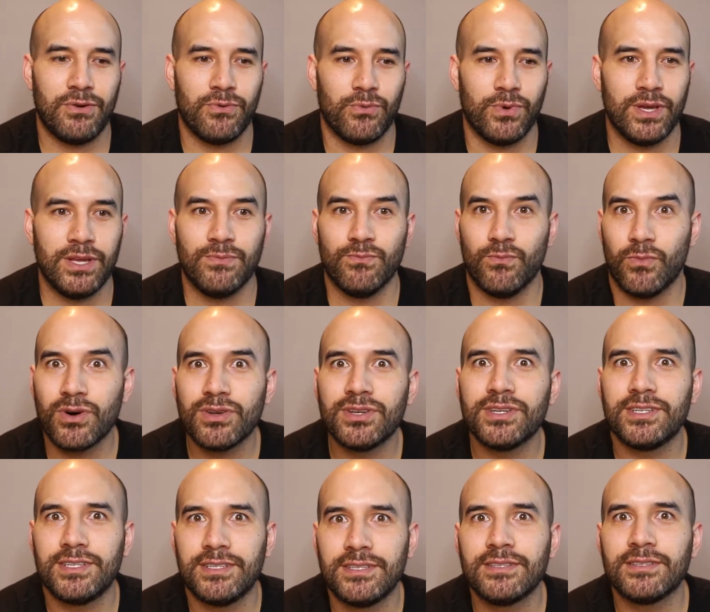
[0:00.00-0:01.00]
we
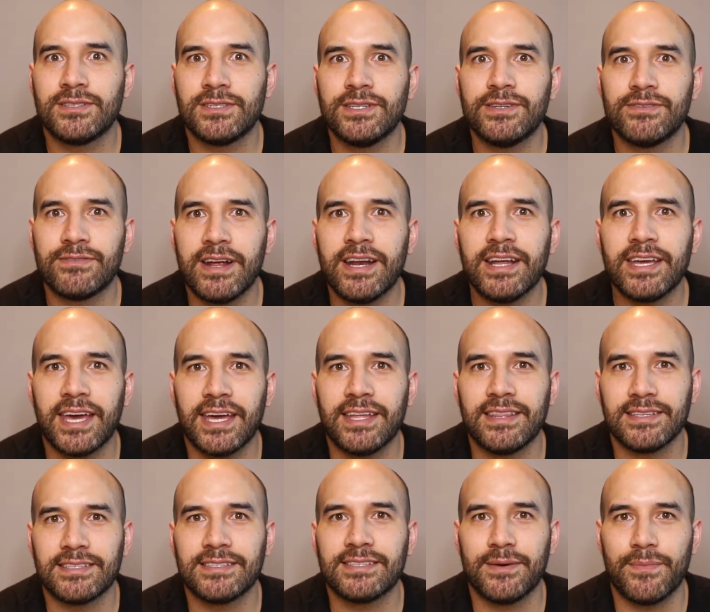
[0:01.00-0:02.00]
wanted to
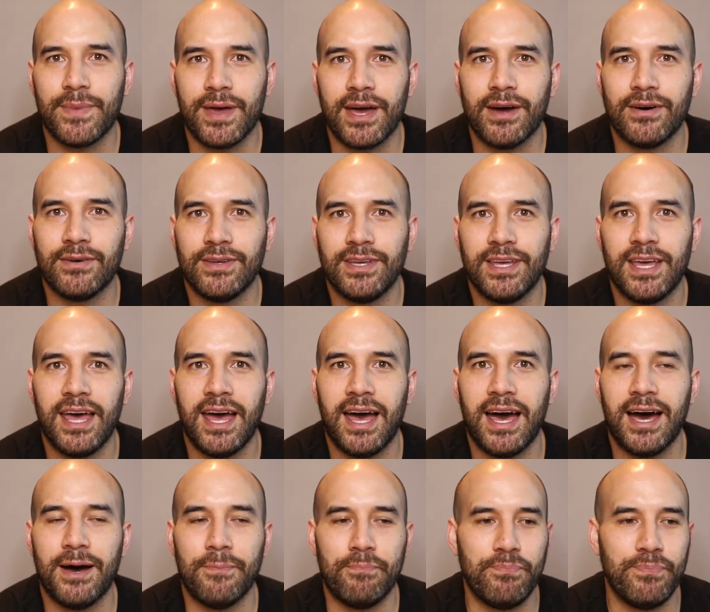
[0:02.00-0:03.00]
eradicate this somehow.
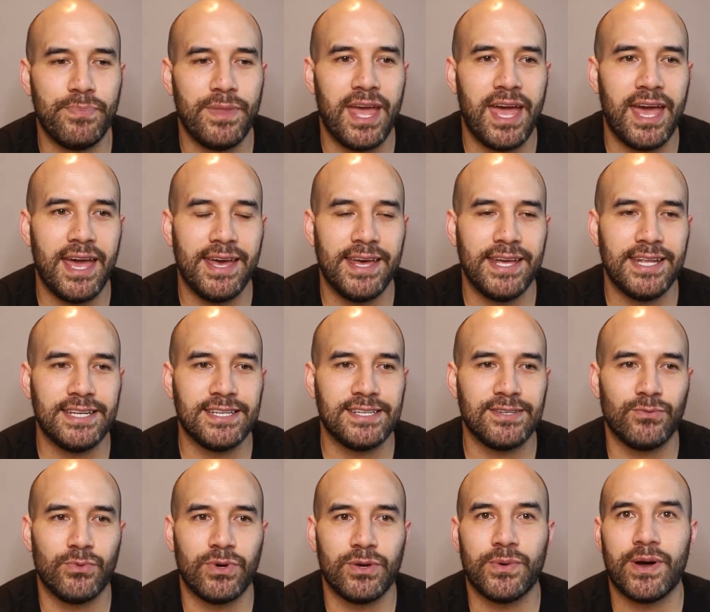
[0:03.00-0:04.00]
And
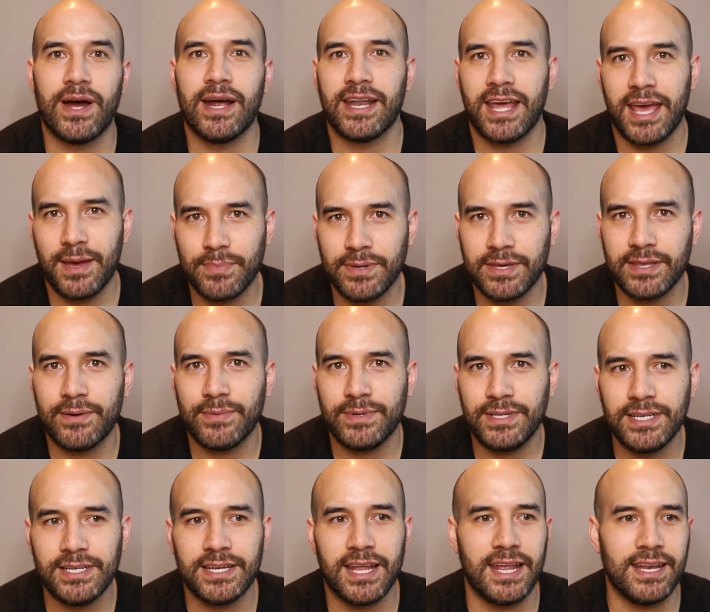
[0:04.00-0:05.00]
we were unhappy that we
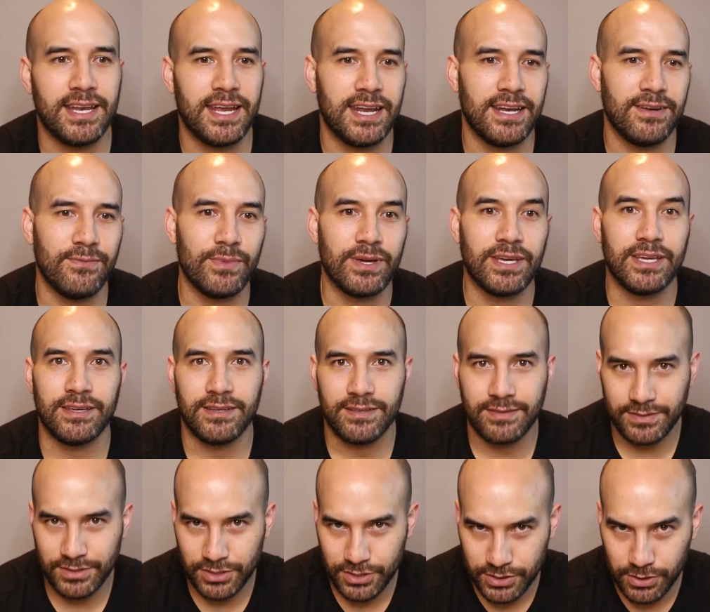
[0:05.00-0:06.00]
didn't, and then we
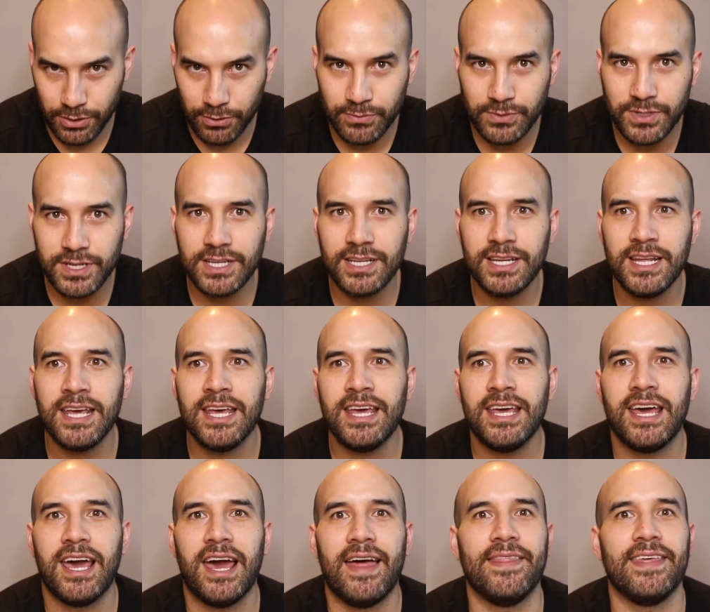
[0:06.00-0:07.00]
solved it,
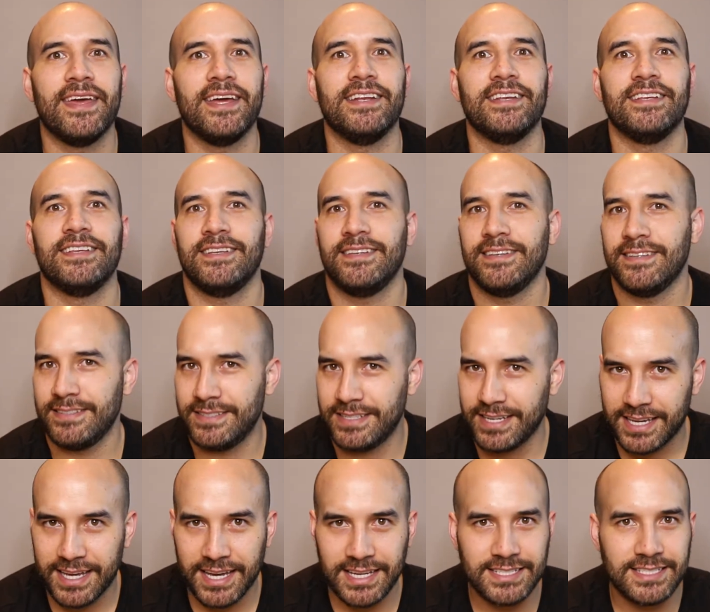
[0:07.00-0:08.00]
and then
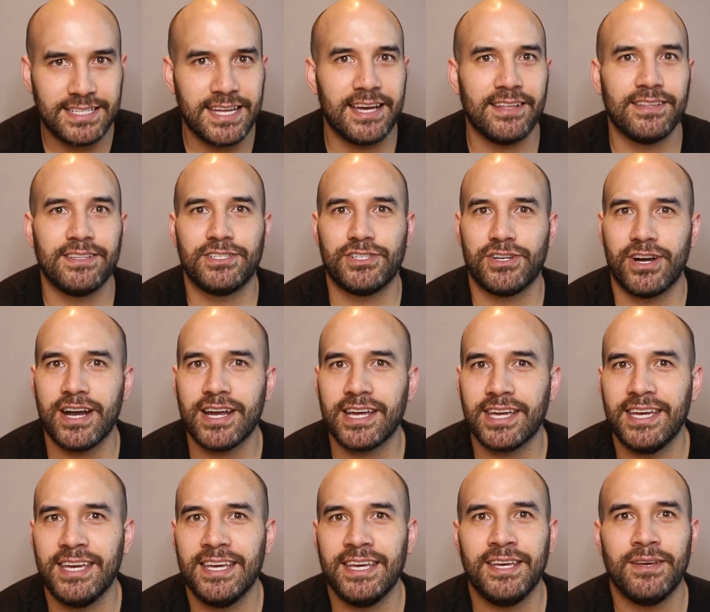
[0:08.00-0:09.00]
decades down the
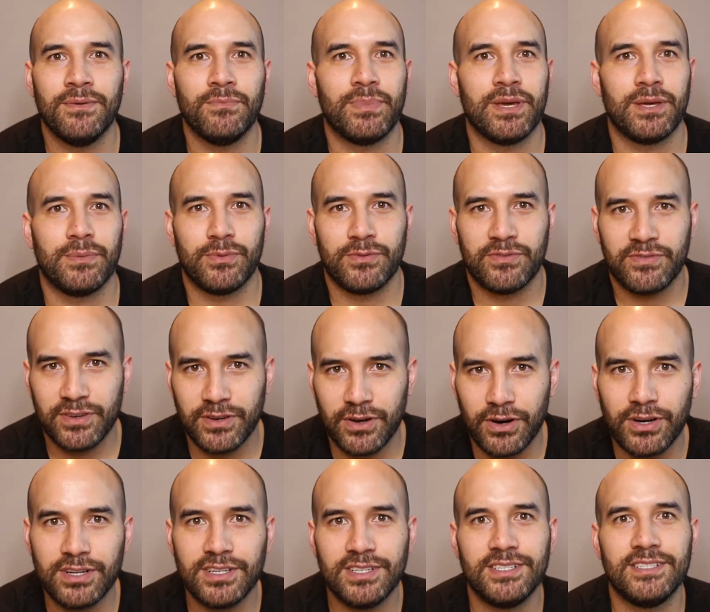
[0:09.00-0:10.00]
track, people
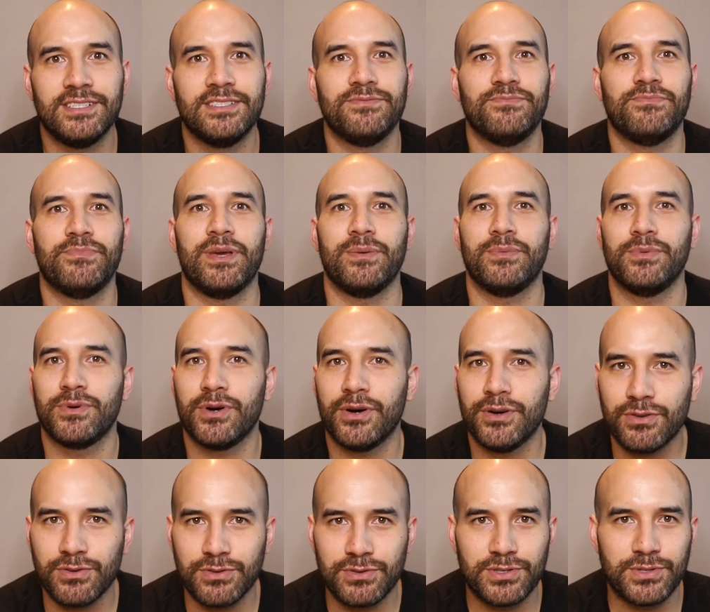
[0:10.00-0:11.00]
forgot, people
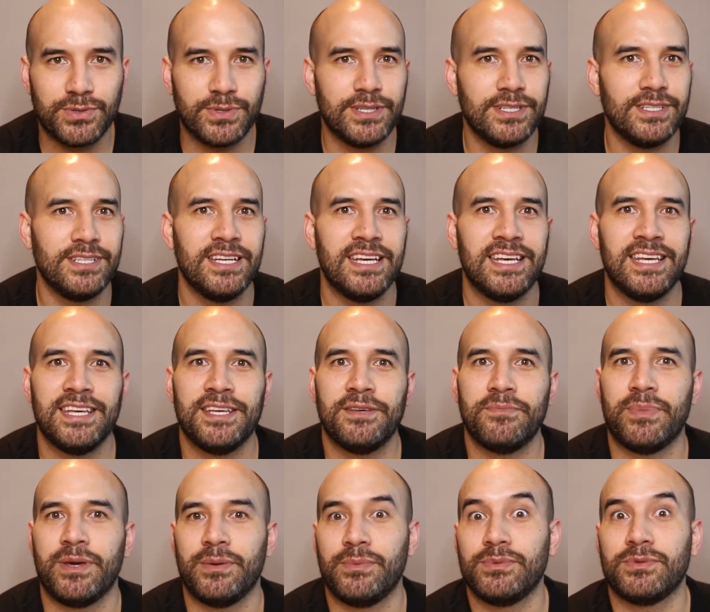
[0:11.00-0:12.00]
got used to it,
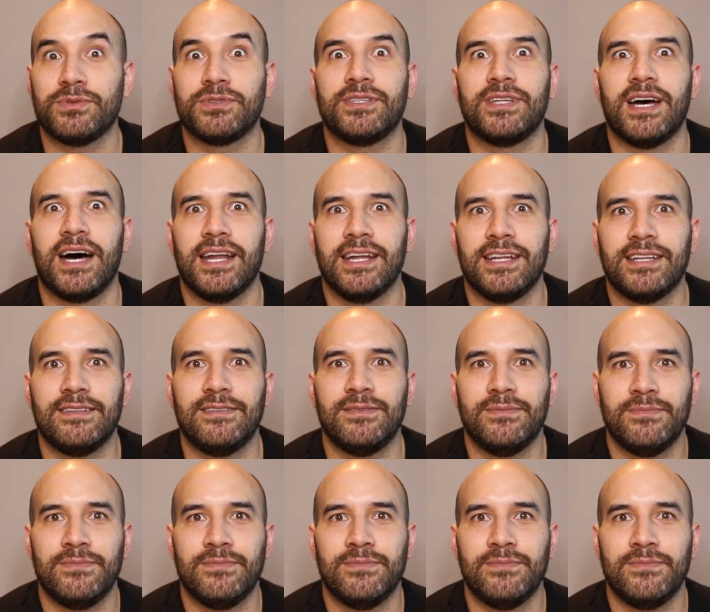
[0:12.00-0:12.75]
people started